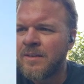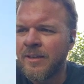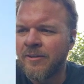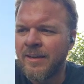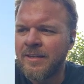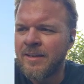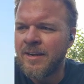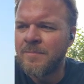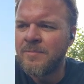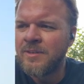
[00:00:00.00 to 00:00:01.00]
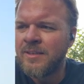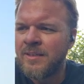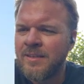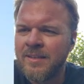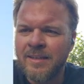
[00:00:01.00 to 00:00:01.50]
Here I come.
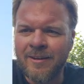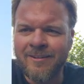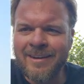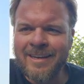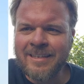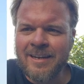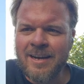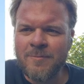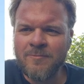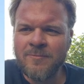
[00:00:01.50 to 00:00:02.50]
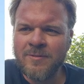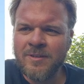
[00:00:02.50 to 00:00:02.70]
Here I come.